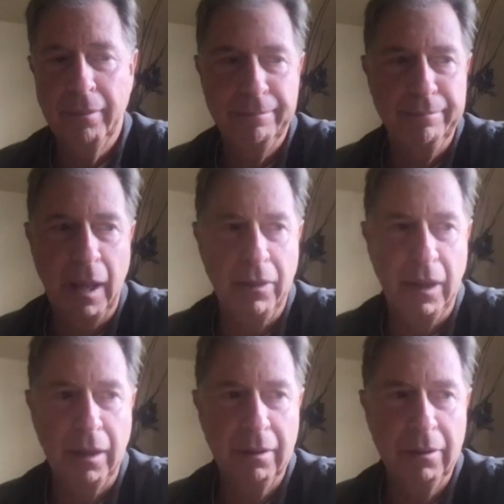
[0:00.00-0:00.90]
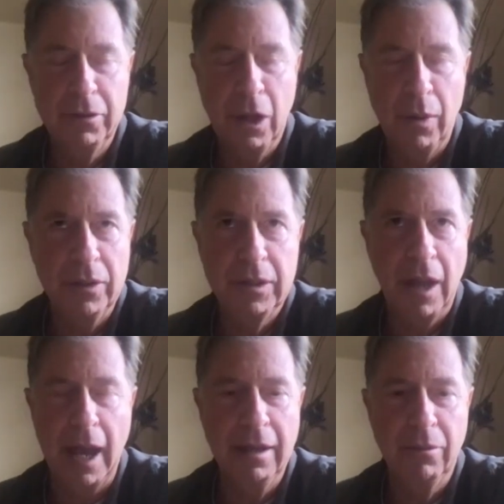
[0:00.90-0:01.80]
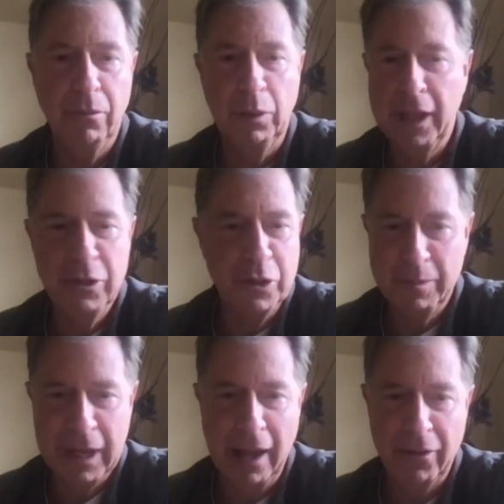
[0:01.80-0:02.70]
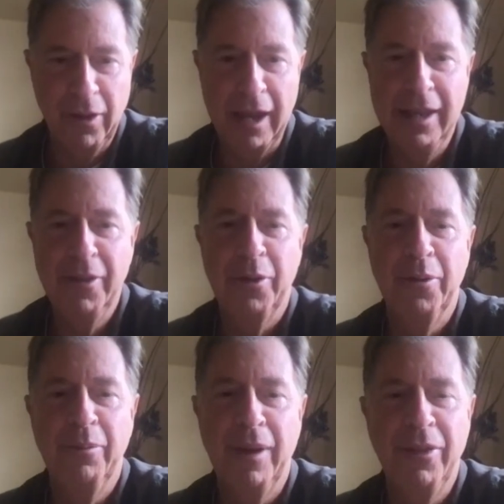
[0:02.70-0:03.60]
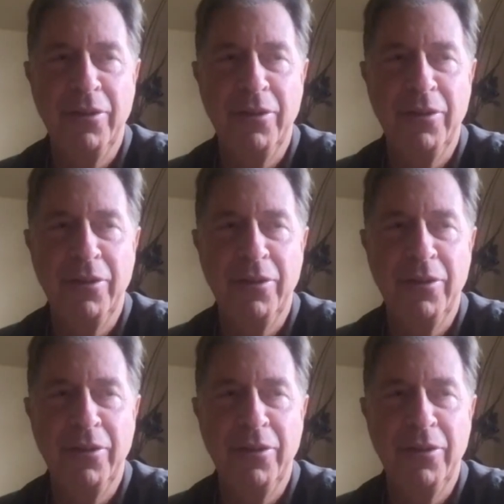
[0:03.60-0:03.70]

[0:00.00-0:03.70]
Nothing, there's no inside in relationship to outside either, right?